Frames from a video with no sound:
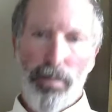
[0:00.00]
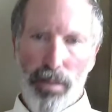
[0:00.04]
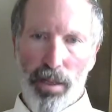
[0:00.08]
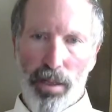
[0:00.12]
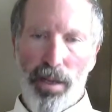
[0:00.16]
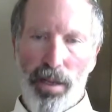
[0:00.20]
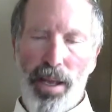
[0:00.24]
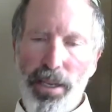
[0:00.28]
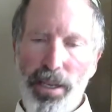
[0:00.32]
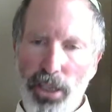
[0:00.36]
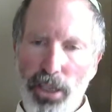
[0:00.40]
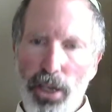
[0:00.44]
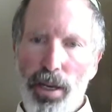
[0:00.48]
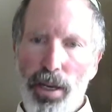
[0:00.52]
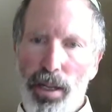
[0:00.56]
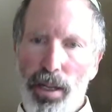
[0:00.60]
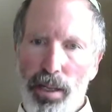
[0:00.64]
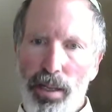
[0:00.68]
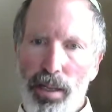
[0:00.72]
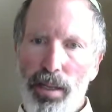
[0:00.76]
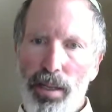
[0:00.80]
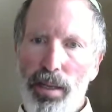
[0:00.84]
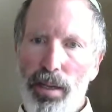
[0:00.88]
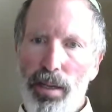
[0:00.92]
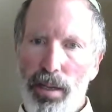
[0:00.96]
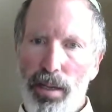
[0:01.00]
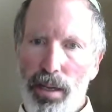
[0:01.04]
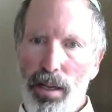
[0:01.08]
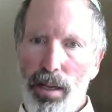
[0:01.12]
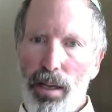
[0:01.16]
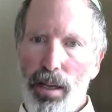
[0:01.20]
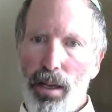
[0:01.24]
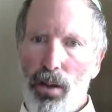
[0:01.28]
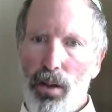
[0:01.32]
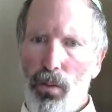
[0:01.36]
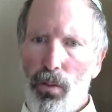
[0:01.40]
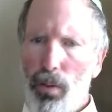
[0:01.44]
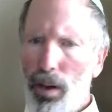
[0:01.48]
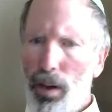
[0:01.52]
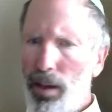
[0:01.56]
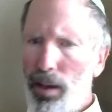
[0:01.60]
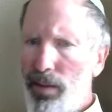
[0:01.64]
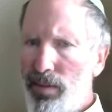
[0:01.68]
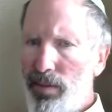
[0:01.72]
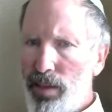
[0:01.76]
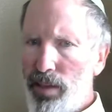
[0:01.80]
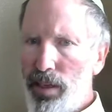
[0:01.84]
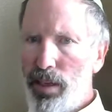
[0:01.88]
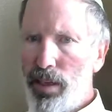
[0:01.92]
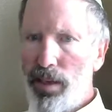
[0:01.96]
allegedly,
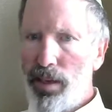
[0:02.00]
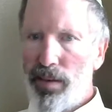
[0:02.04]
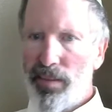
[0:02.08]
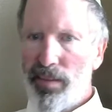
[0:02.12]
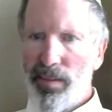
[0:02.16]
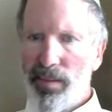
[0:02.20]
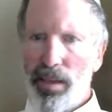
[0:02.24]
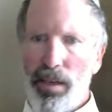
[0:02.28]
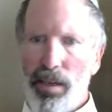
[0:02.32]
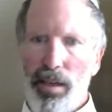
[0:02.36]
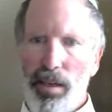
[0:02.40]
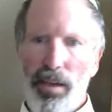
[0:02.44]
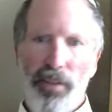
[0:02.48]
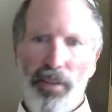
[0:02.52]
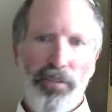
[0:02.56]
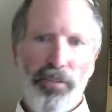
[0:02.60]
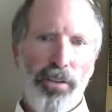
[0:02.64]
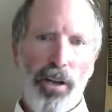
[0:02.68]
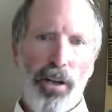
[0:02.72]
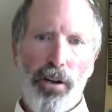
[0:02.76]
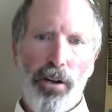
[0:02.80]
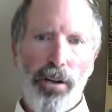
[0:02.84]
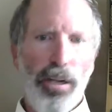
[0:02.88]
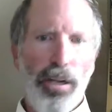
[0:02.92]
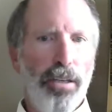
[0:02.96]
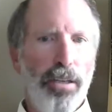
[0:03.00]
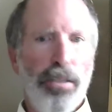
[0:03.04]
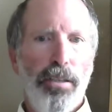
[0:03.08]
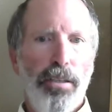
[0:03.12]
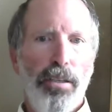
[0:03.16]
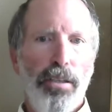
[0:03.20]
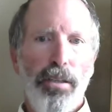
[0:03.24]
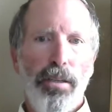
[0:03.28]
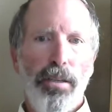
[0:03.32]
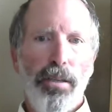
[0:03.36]
was he didn't study enough Torah,